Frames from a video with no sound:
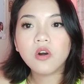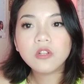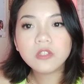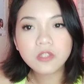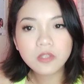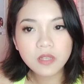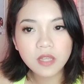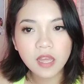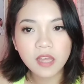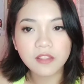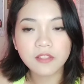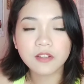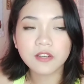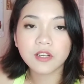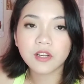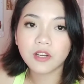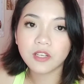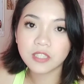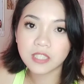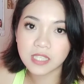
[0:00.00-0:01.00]
all
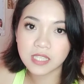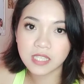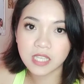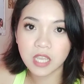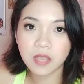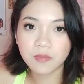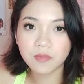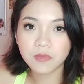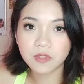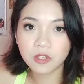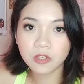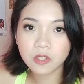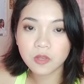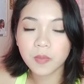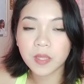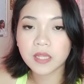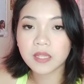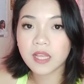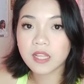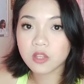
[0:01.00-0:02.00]
together on the same
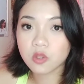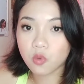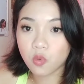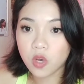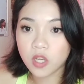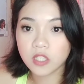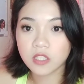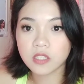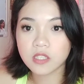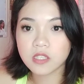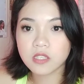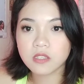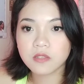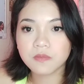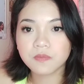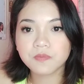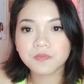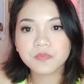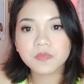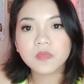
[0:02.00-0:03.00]
document at
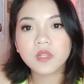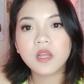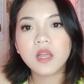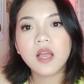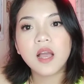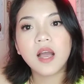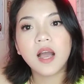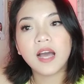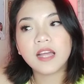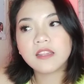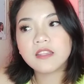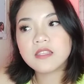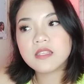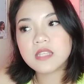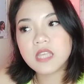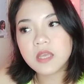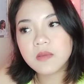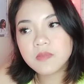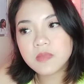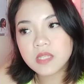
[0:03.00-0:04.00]
once, at the
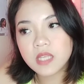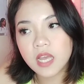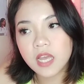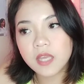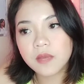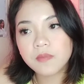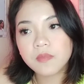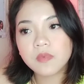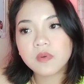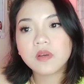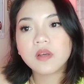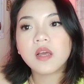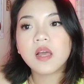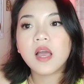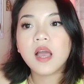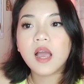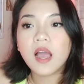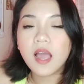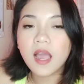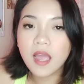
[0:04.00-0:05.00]
same time,
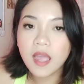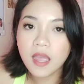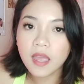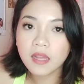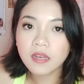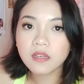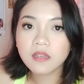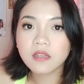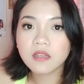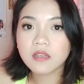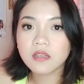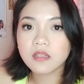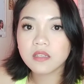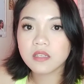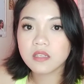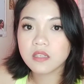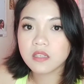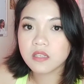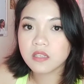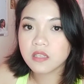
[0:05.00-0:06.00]
and
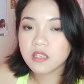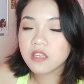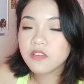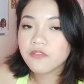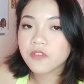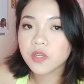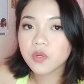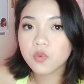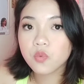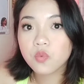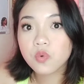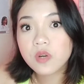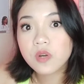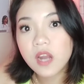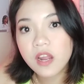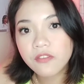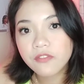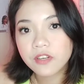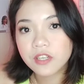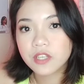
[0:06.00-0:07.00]
even
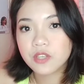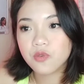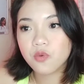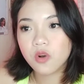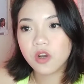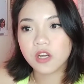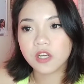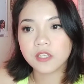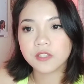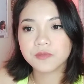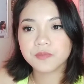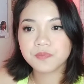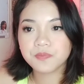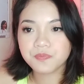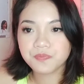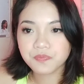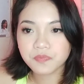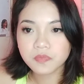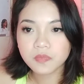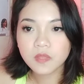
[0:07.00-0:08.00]
wherever you are.
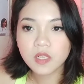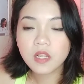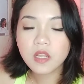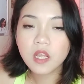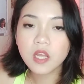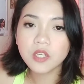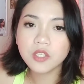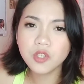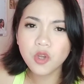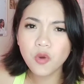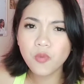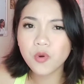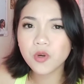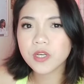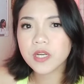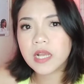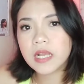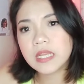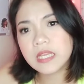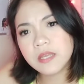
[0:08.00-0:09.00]
No
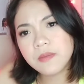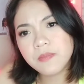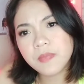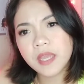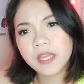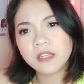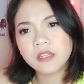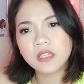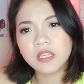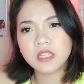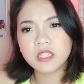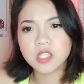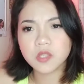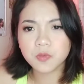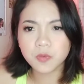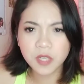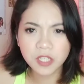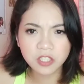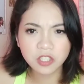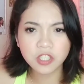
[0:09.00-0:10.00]
more emailing
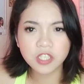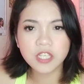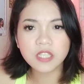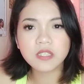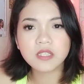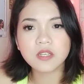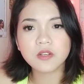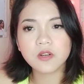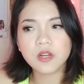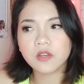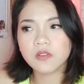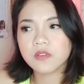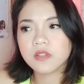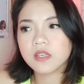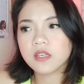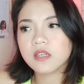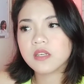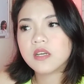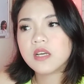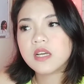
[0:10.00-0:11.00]
spreadsheets around
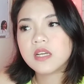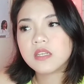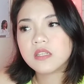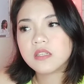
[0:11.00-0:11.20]
the.